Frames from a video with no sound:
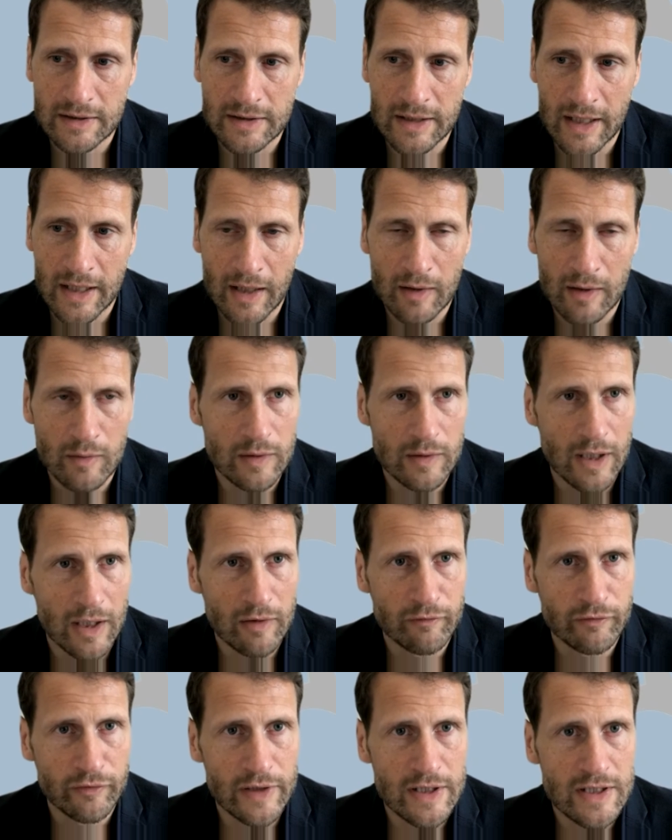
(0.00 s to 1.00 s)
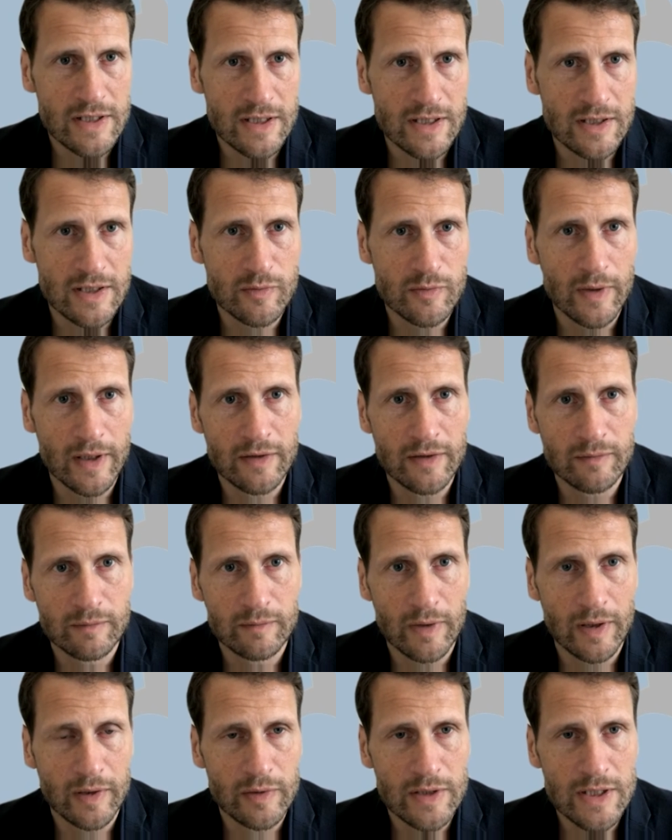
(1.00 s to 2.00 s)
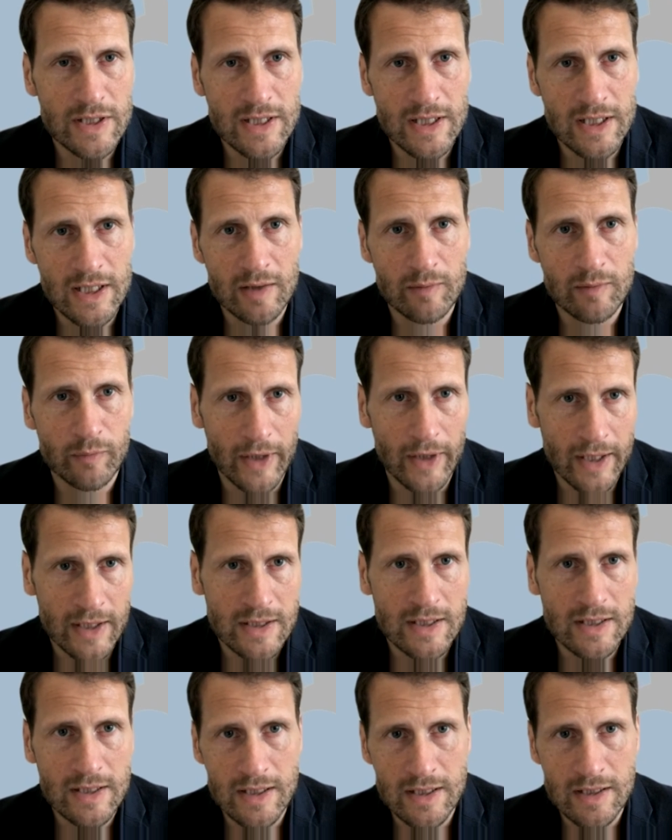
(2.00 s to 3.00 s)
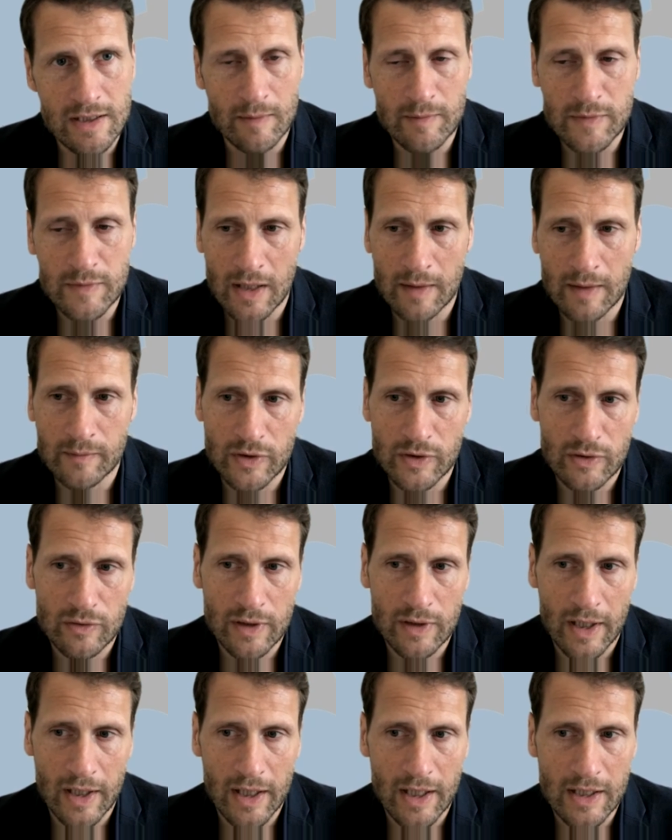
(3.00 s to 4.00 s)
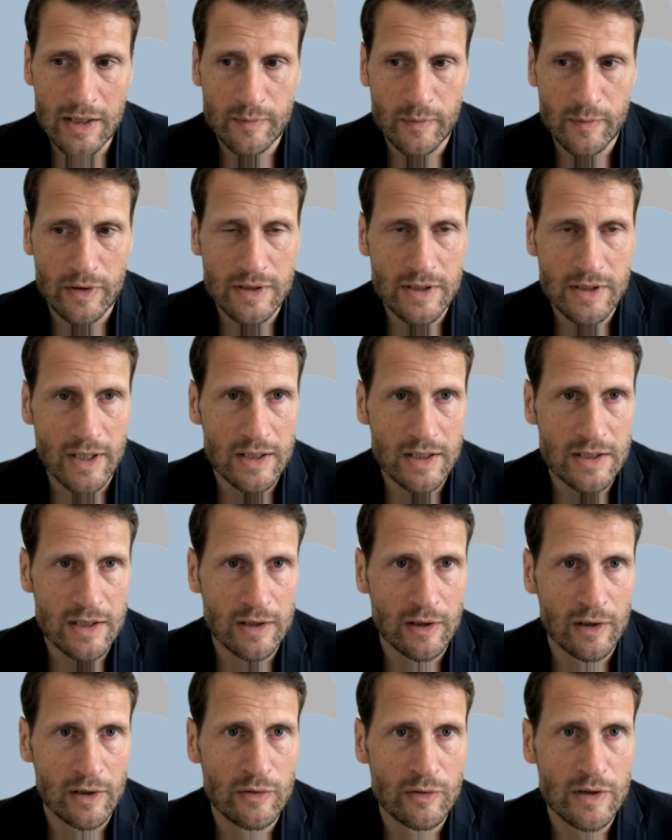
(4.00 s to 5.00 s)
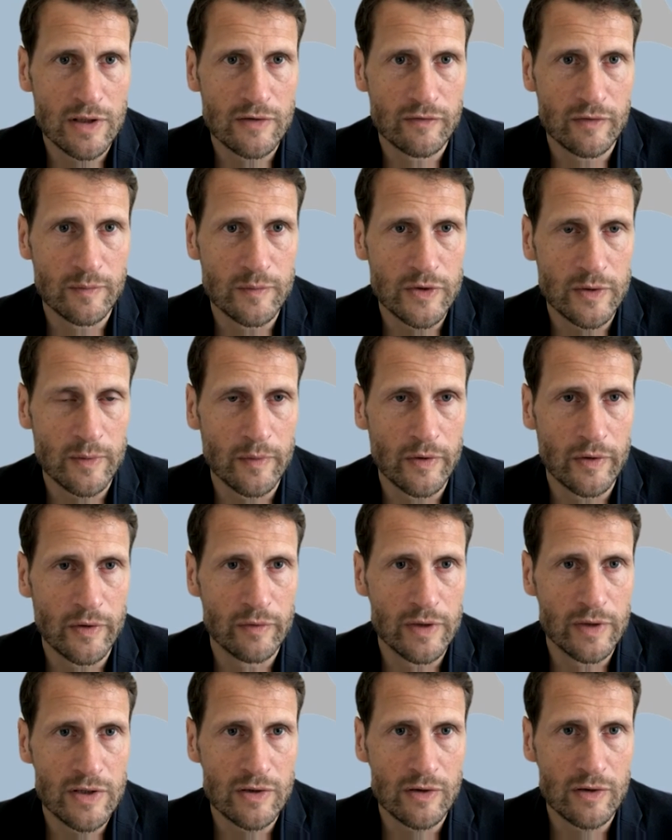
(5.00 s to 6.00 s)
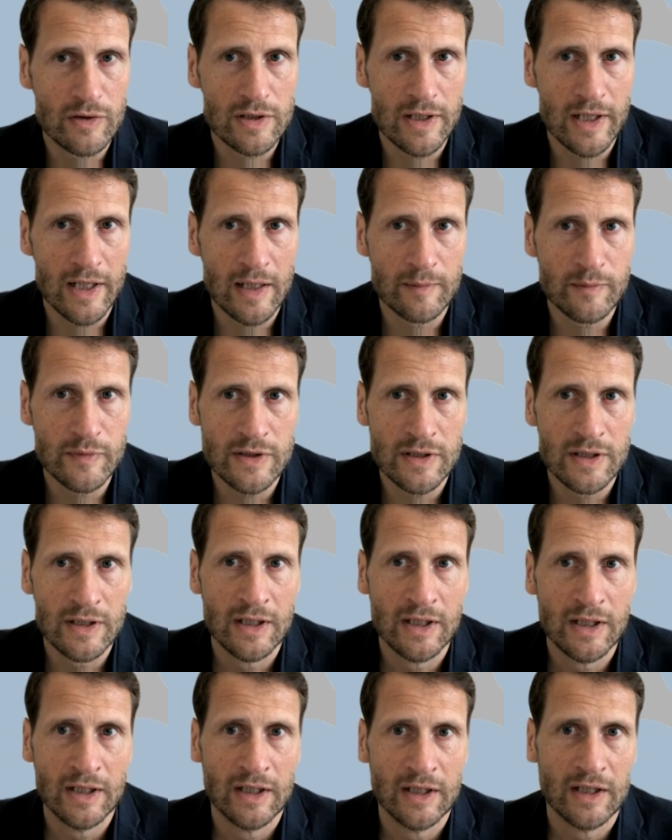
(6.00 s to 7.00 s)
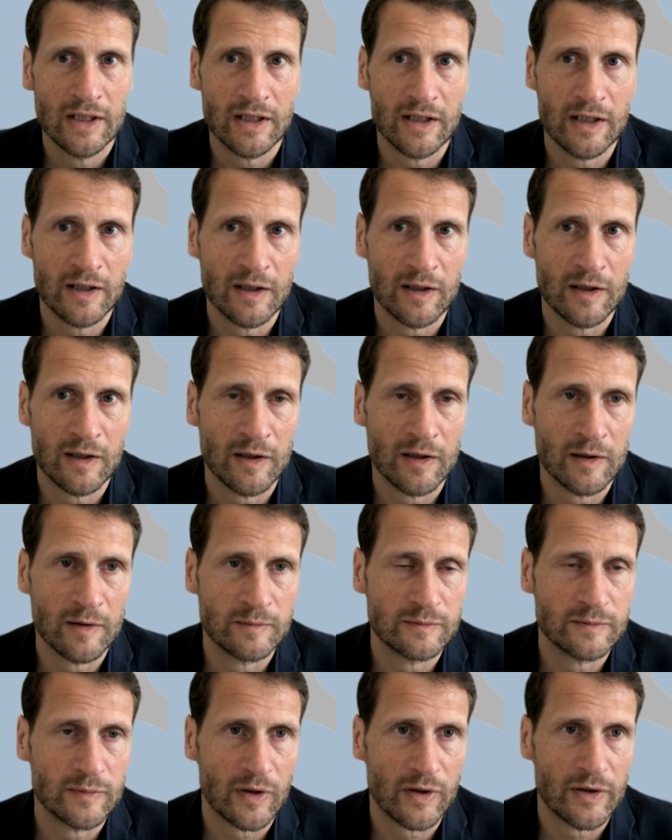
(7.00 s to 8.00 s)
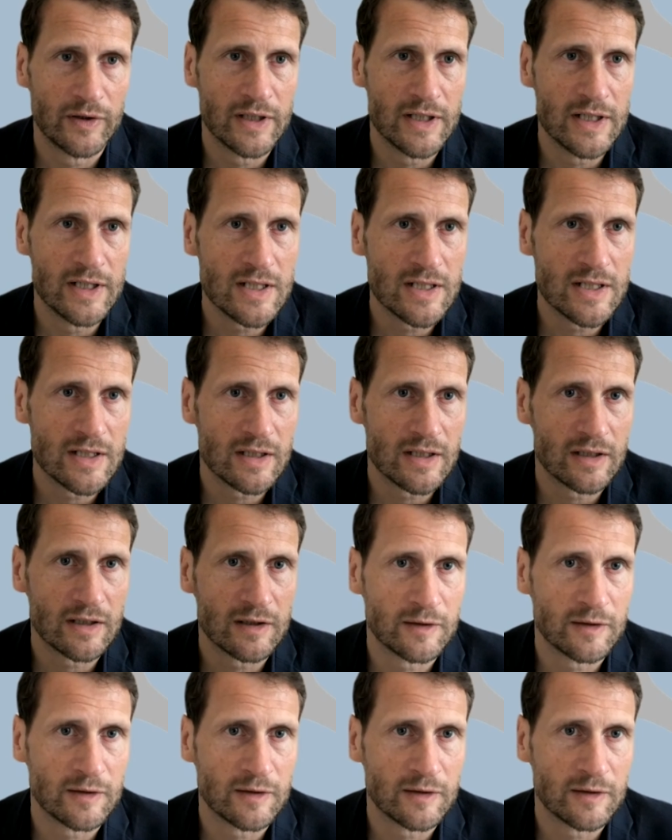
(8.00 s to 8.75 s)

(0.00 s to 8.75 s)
how, for instance, when we see in practice that sometimes UK experts get excluded from some of the research labs on these